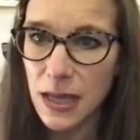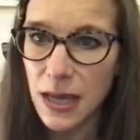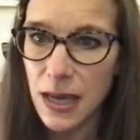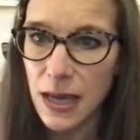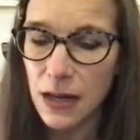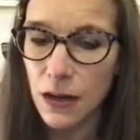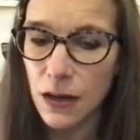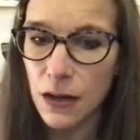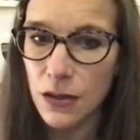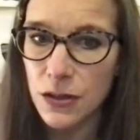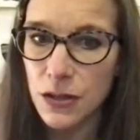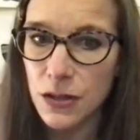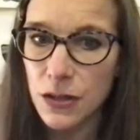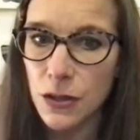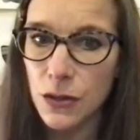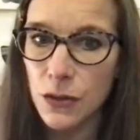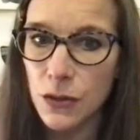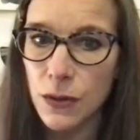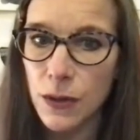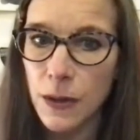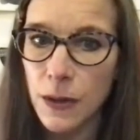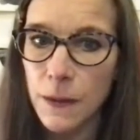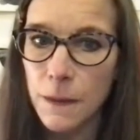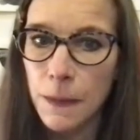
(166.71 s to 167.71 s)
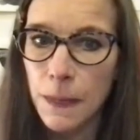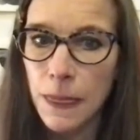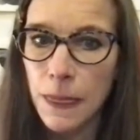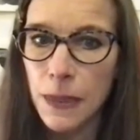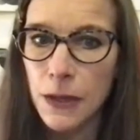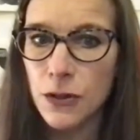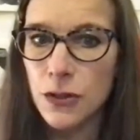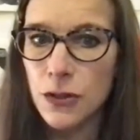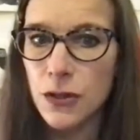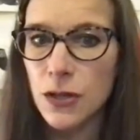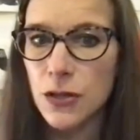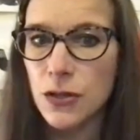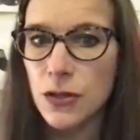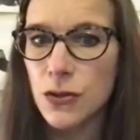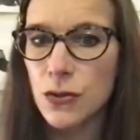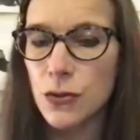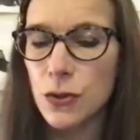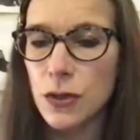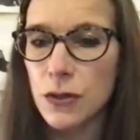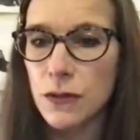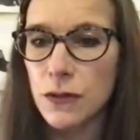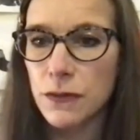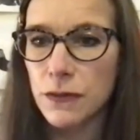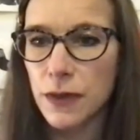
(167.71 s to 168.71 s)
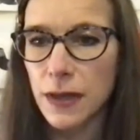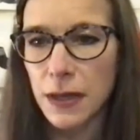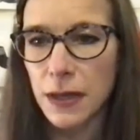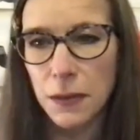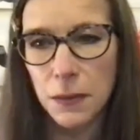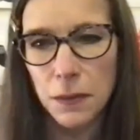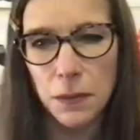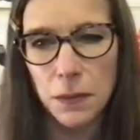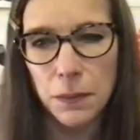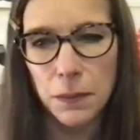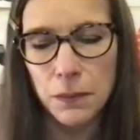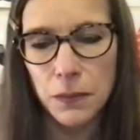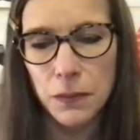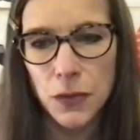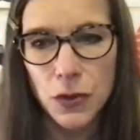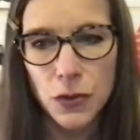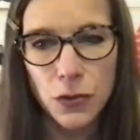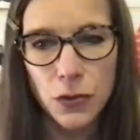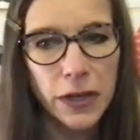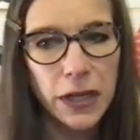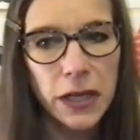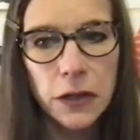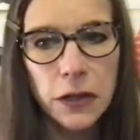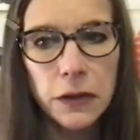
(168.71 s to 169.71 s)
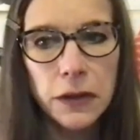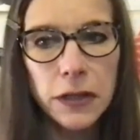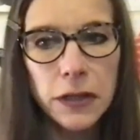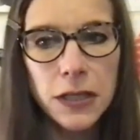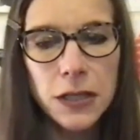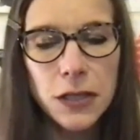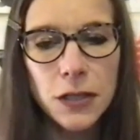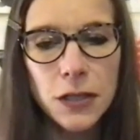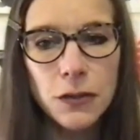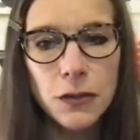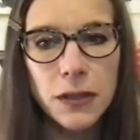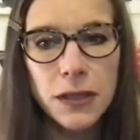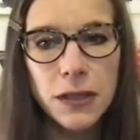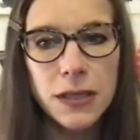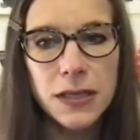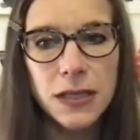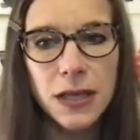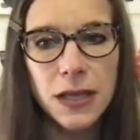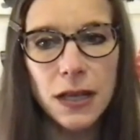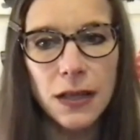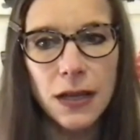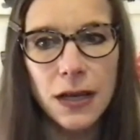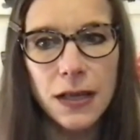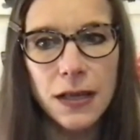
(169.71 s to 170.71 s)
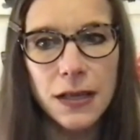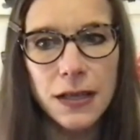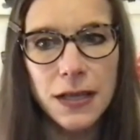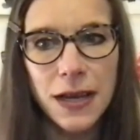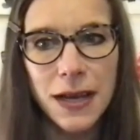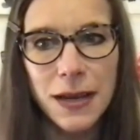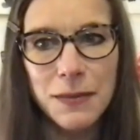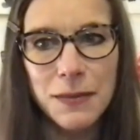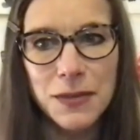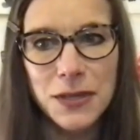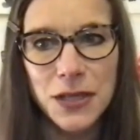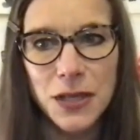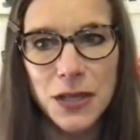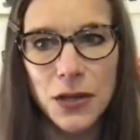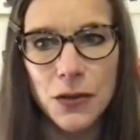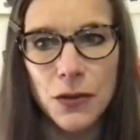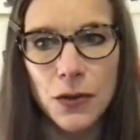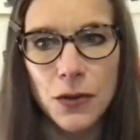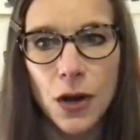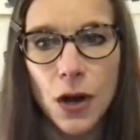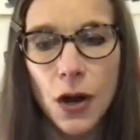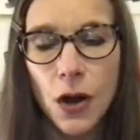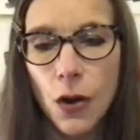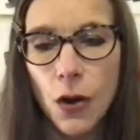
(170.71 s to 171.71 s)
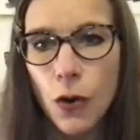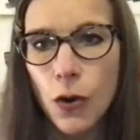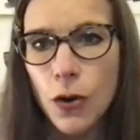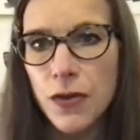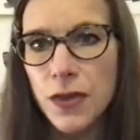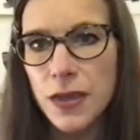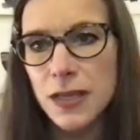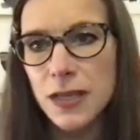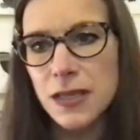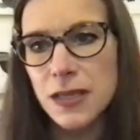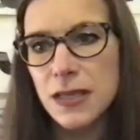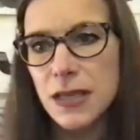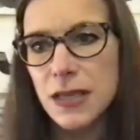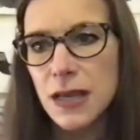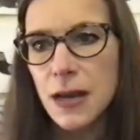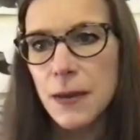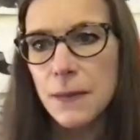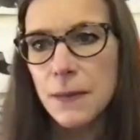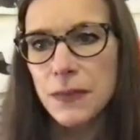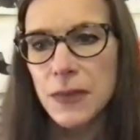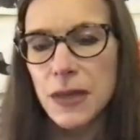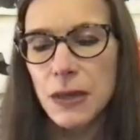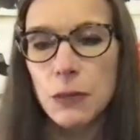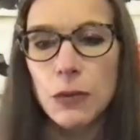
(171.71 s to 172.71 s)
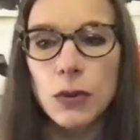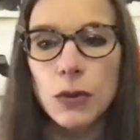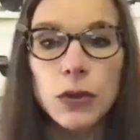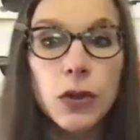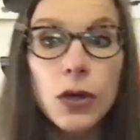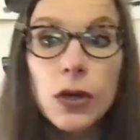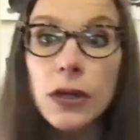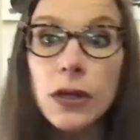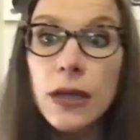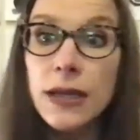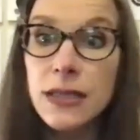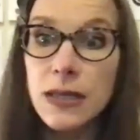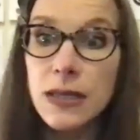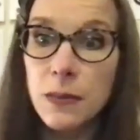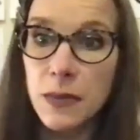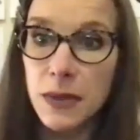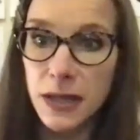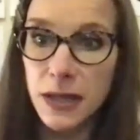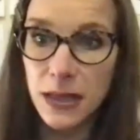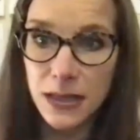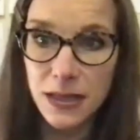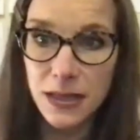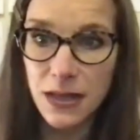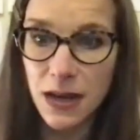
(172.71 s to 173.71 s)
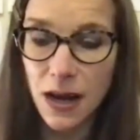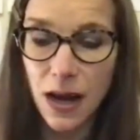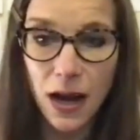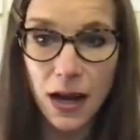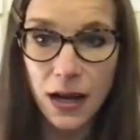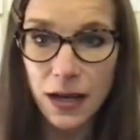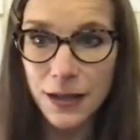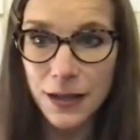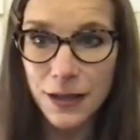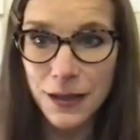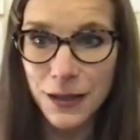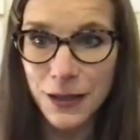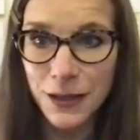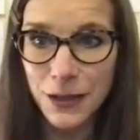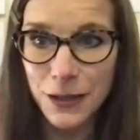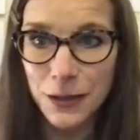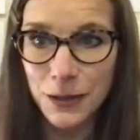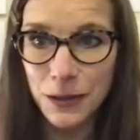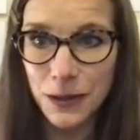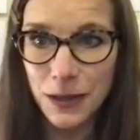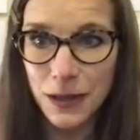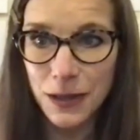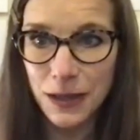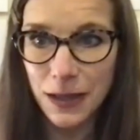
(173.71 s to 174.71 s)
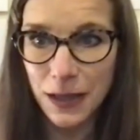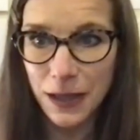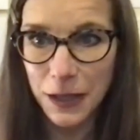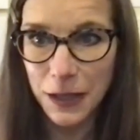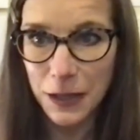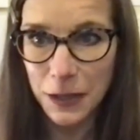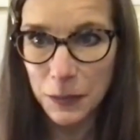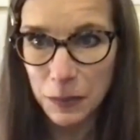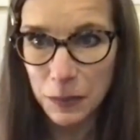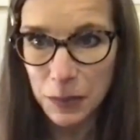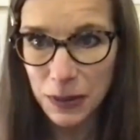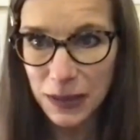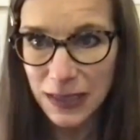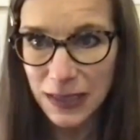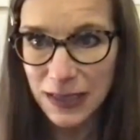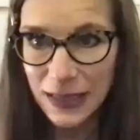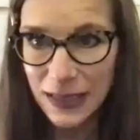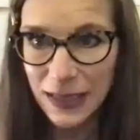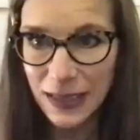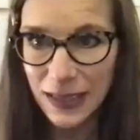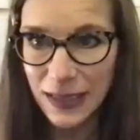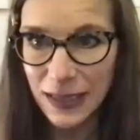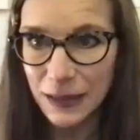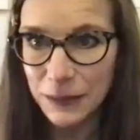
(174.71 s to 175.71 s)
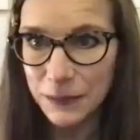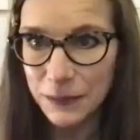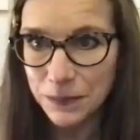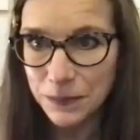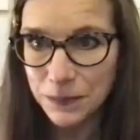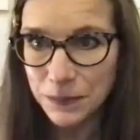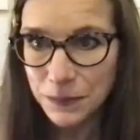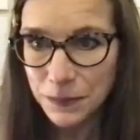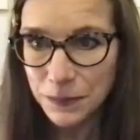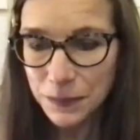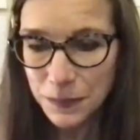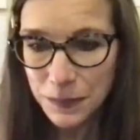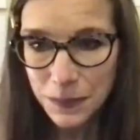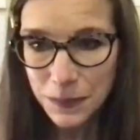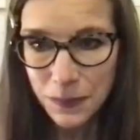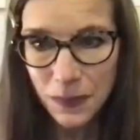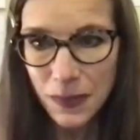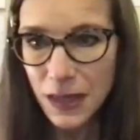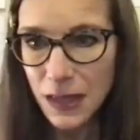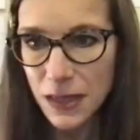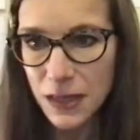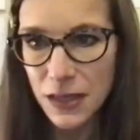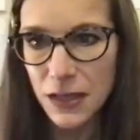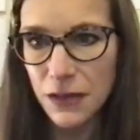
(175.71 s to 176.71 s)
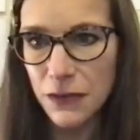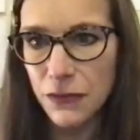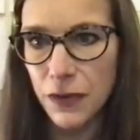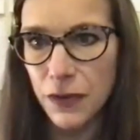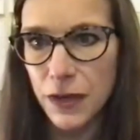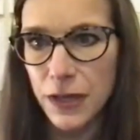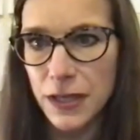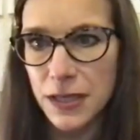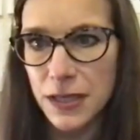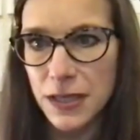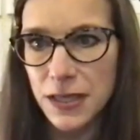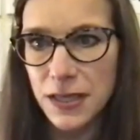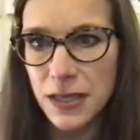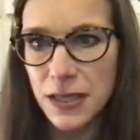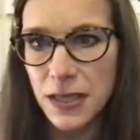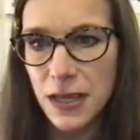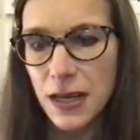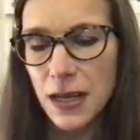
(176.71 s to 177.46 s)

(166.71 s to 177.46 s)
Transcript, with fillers: And also, there's this sort of like trickery to it a lot of the time. So, or this, it will look like something it's not, you know, like completely different.